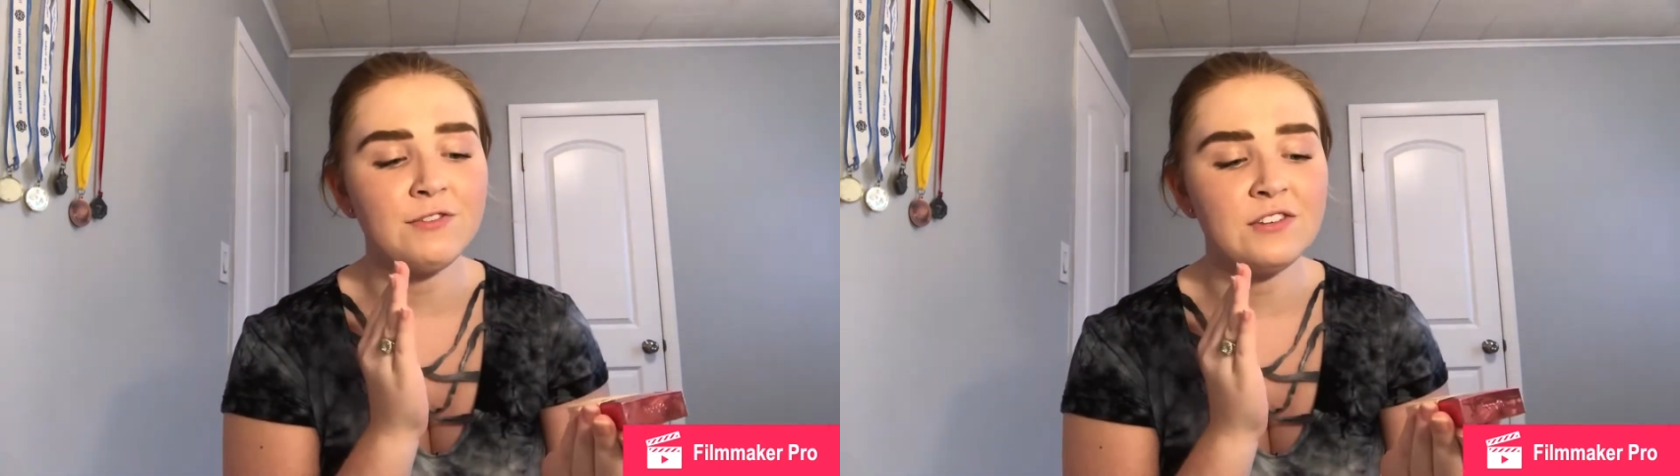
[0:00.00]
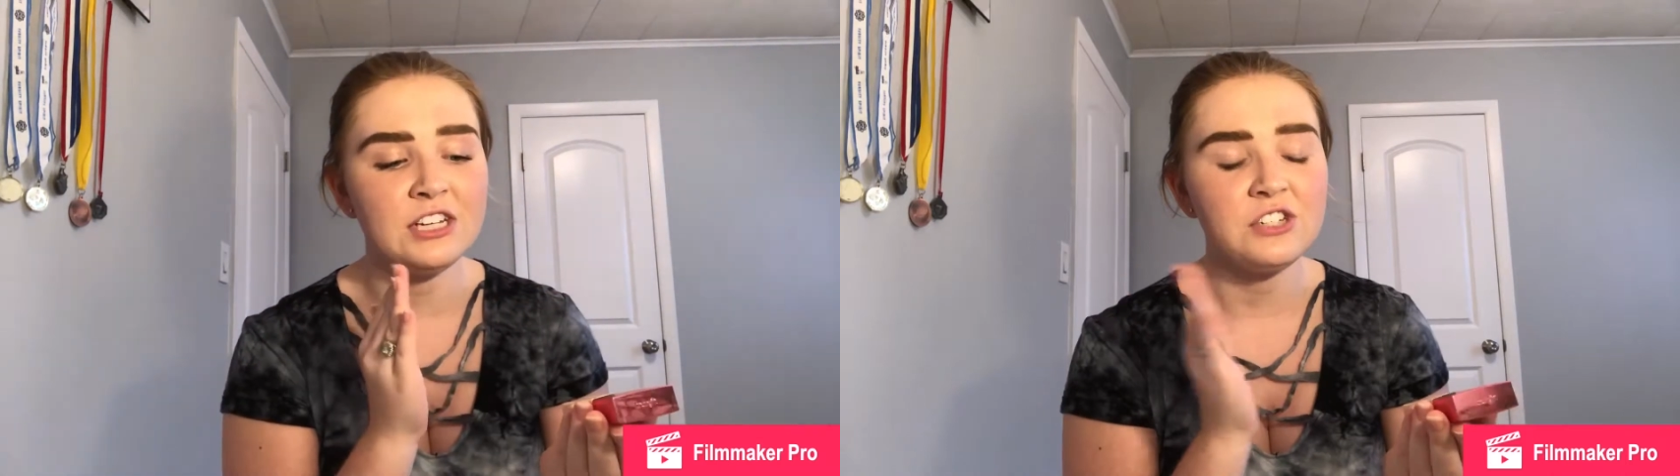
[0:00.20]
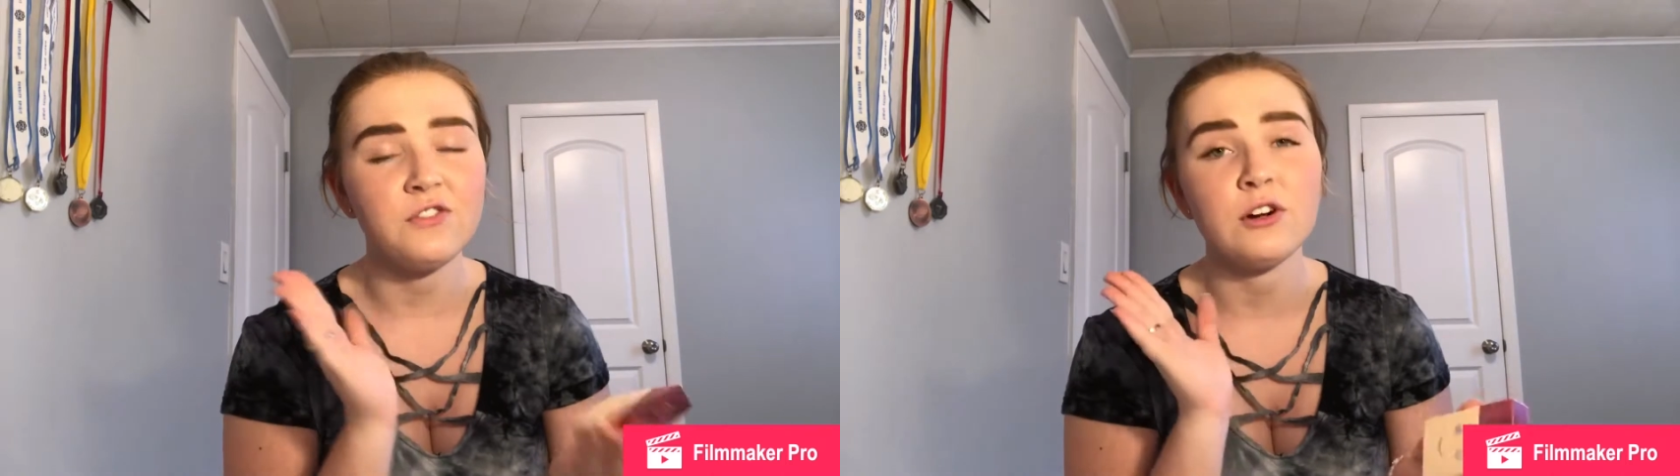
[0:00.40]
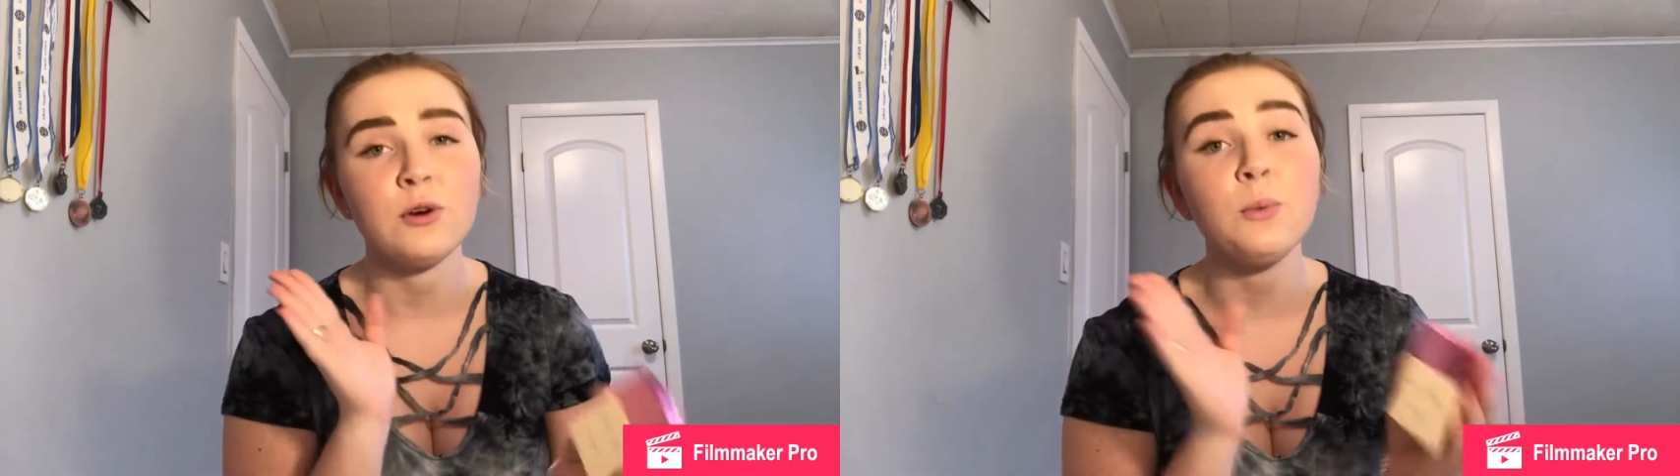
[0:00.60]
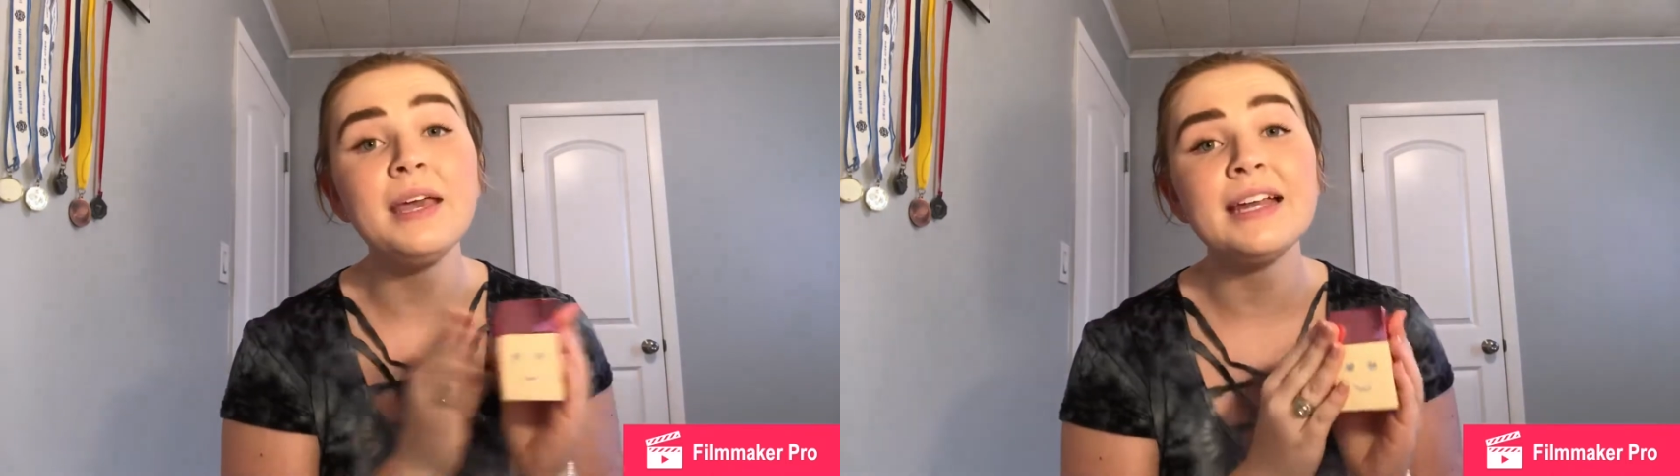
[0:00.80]
foundation for a
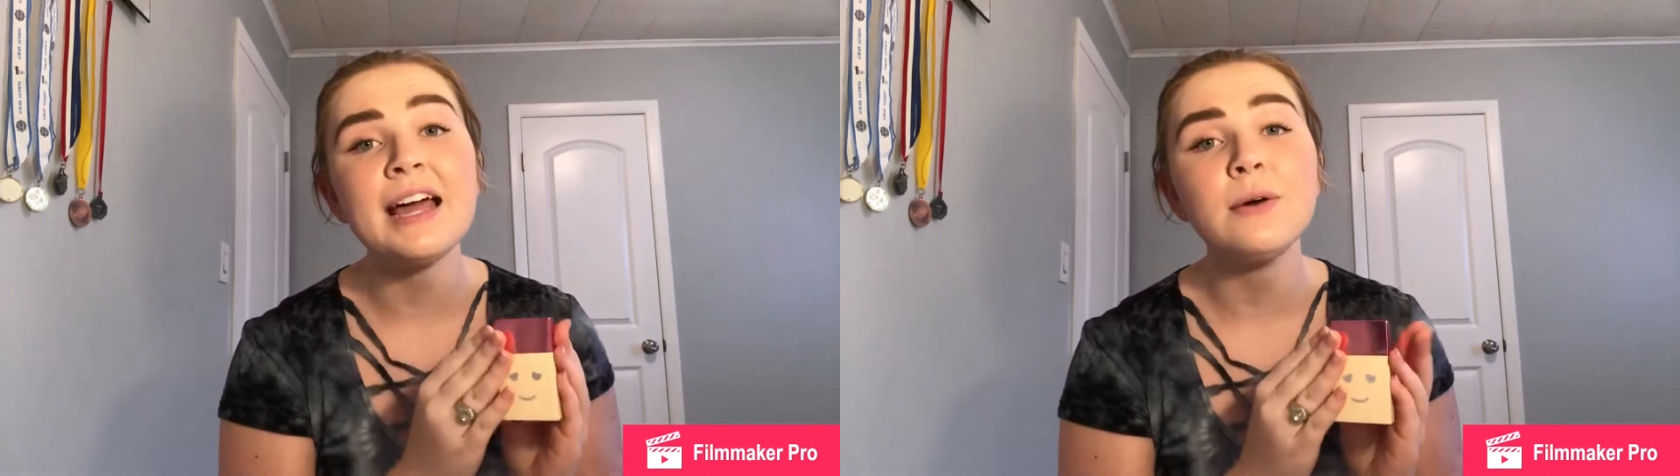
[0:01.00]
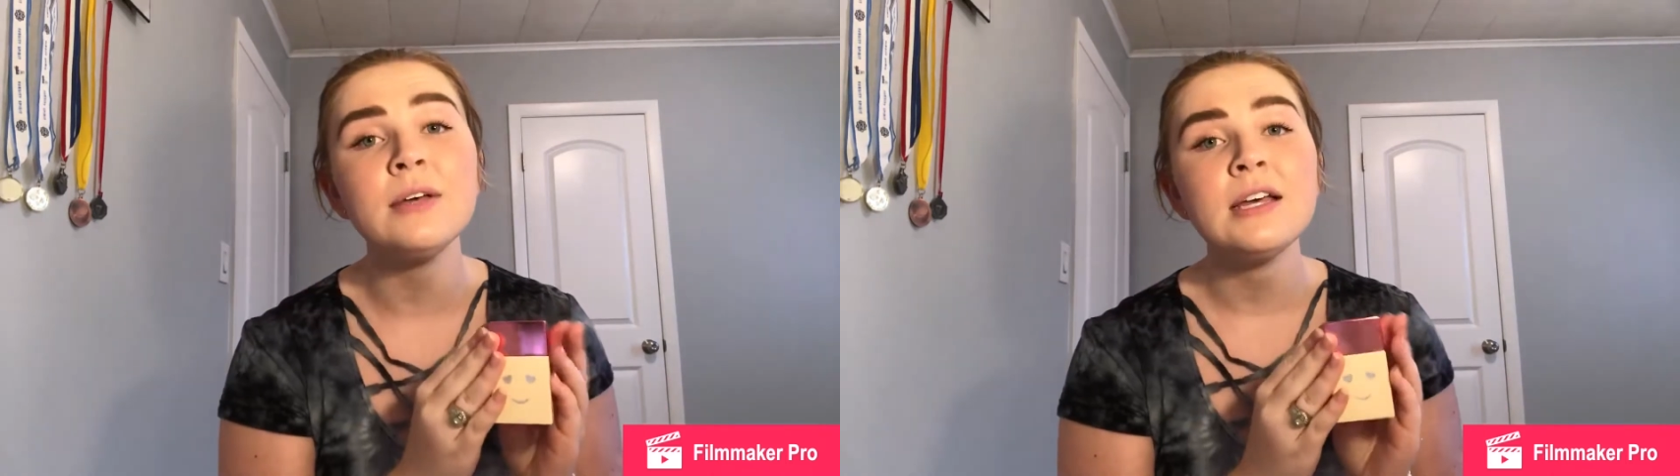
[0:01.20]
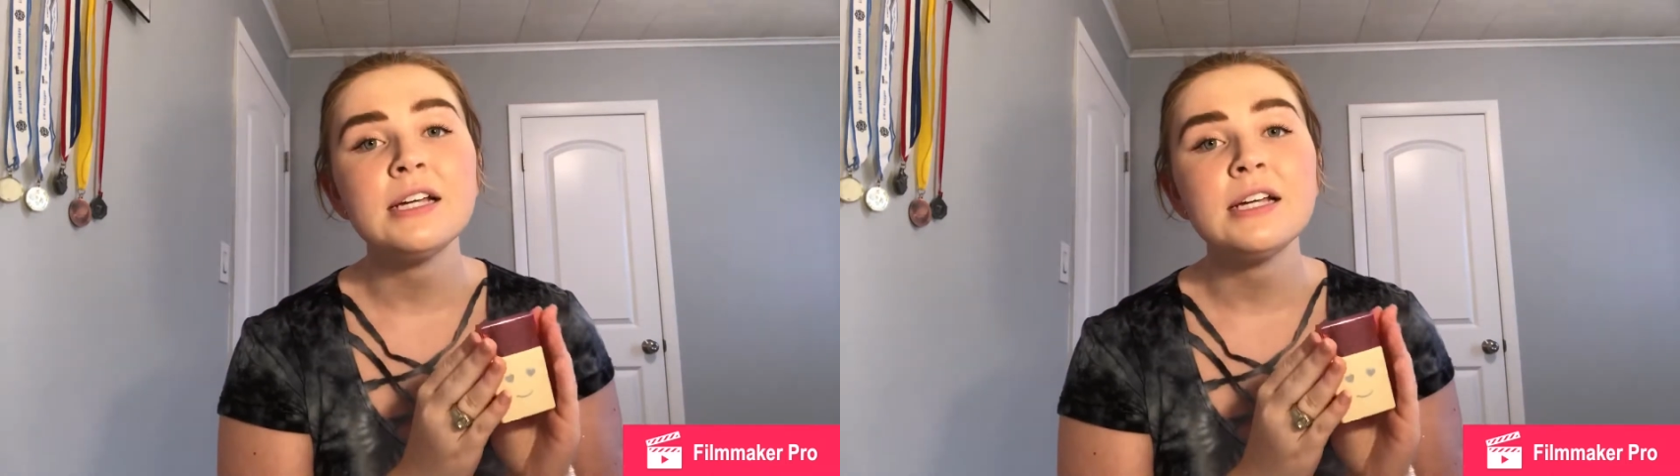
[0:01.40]
week now.